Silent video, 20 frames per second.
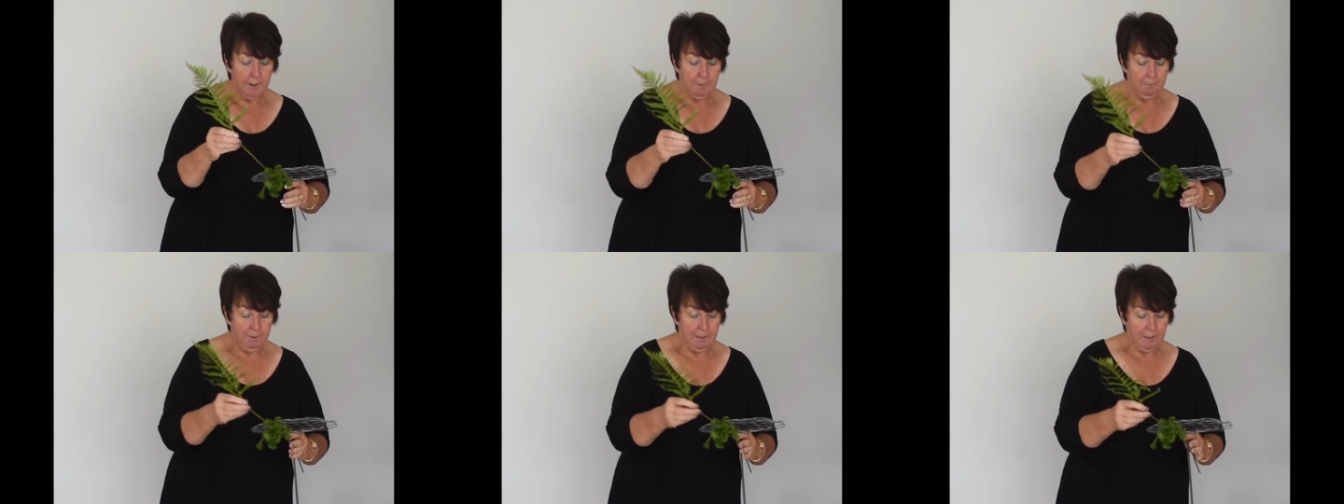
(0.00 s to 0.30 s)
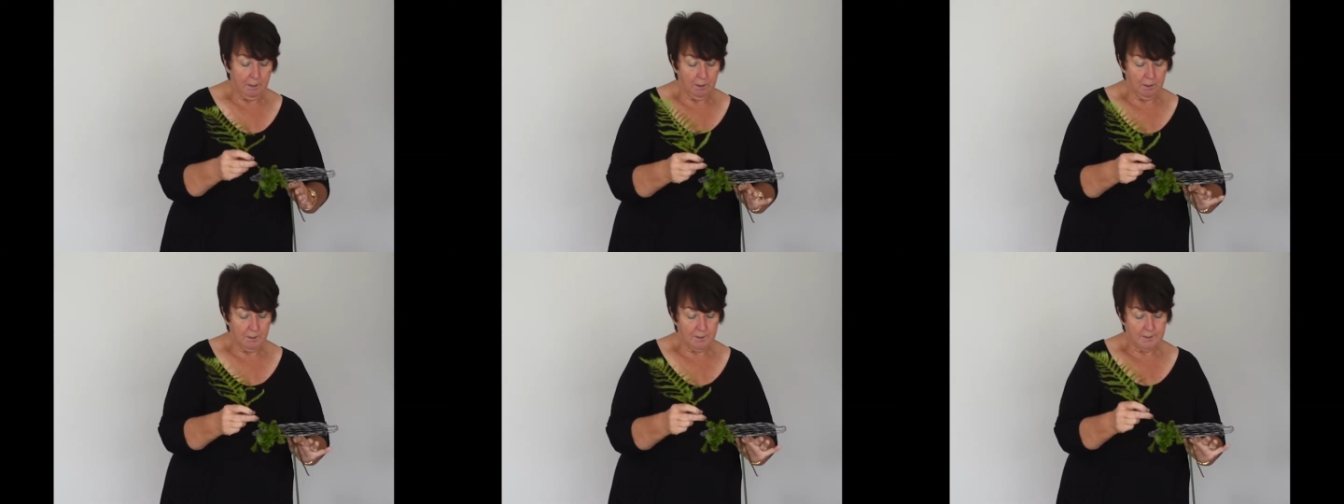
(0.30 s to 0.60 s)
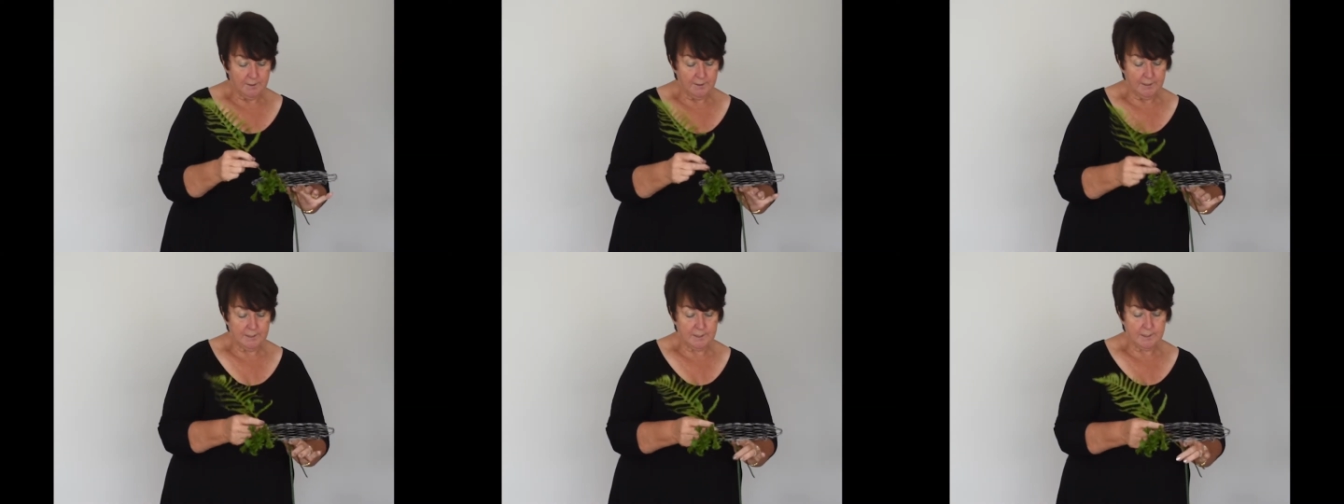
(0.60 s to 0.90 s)

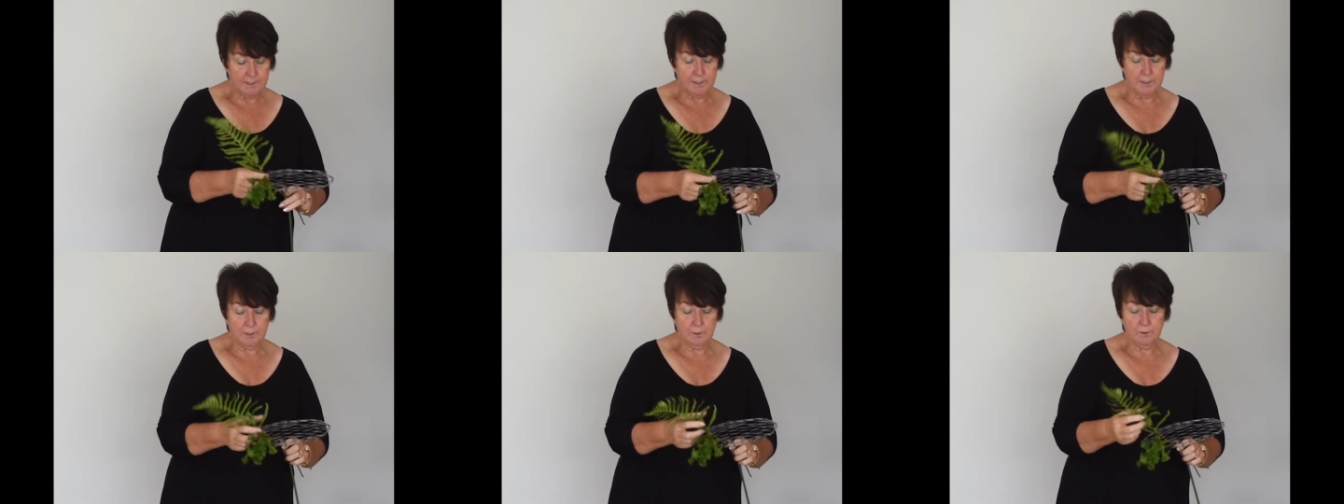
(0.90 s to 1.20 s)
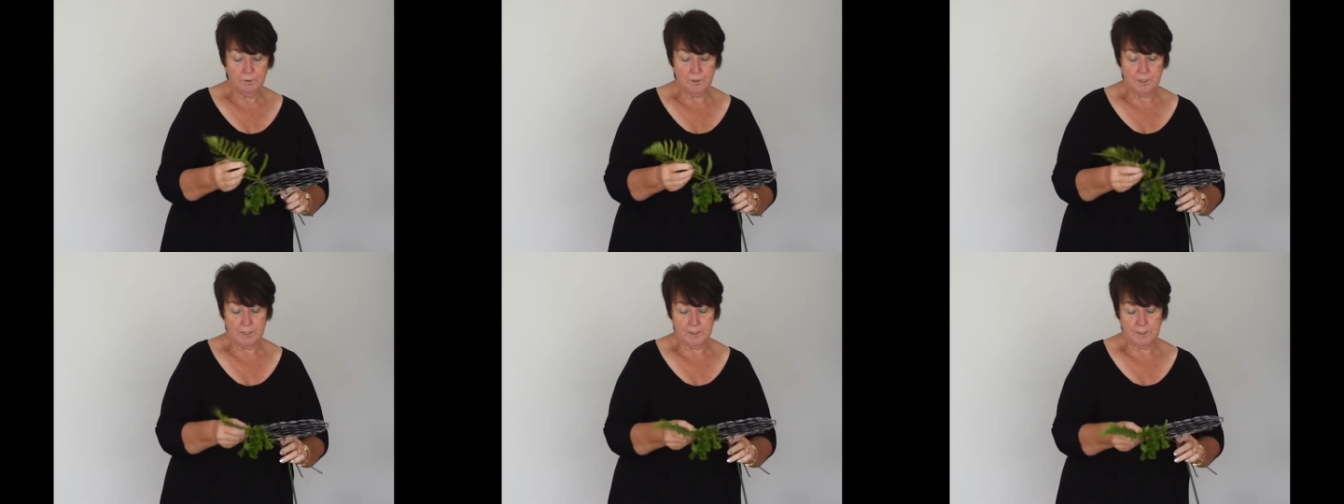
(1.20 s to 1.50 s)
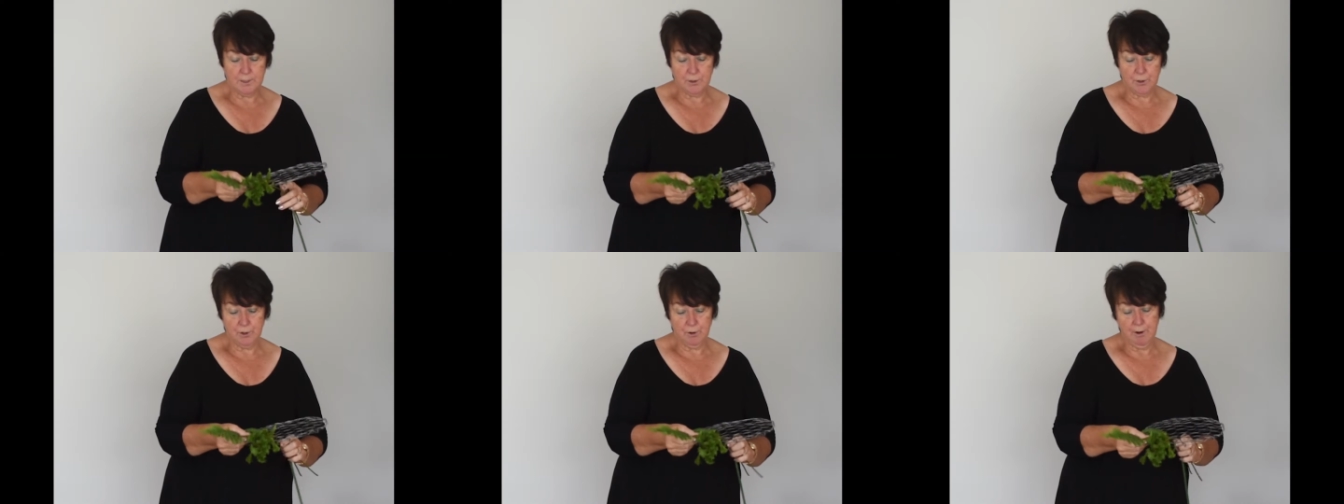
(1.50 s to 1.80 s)
because this still
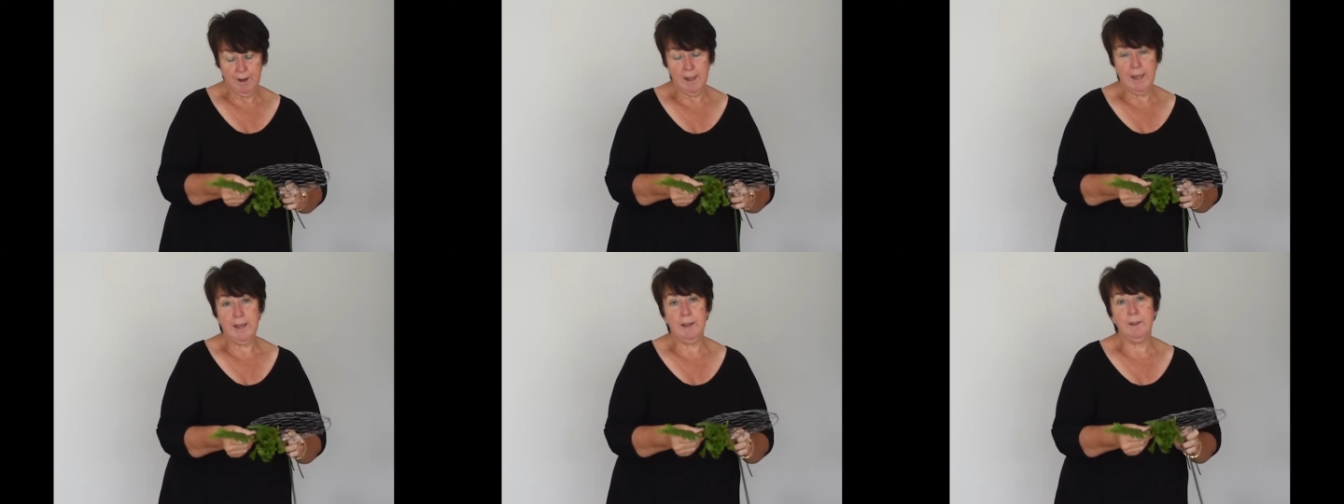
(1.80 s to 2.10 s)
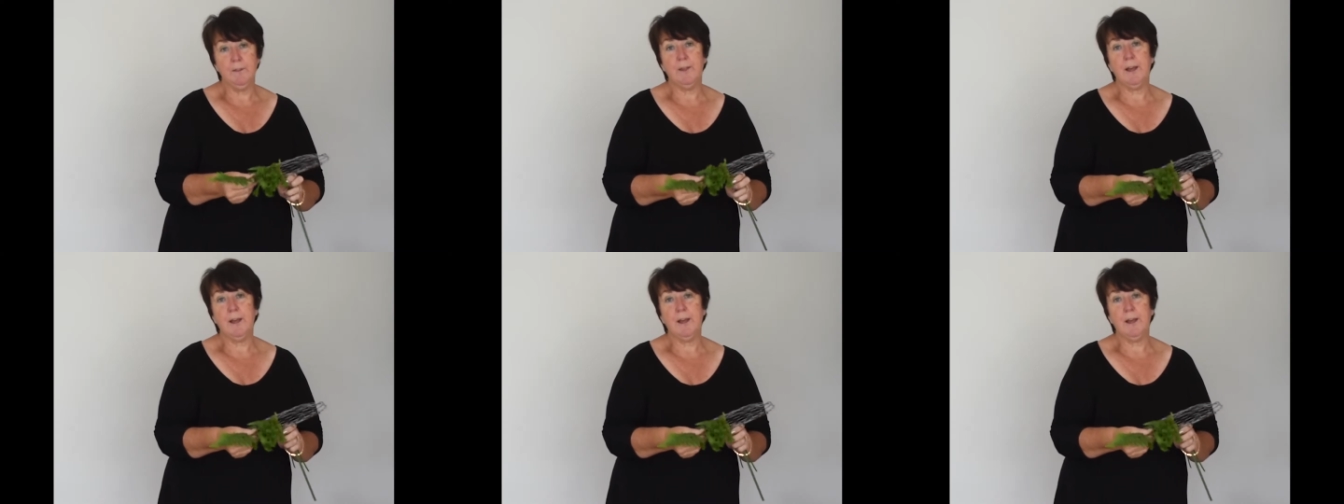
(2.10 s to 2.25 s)
does create